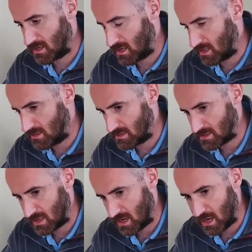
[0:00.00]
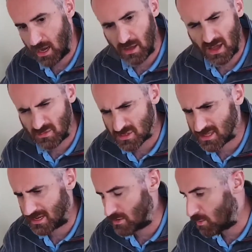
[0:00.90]
and I was
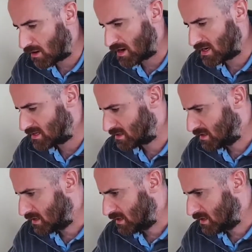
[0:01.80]
slightly worried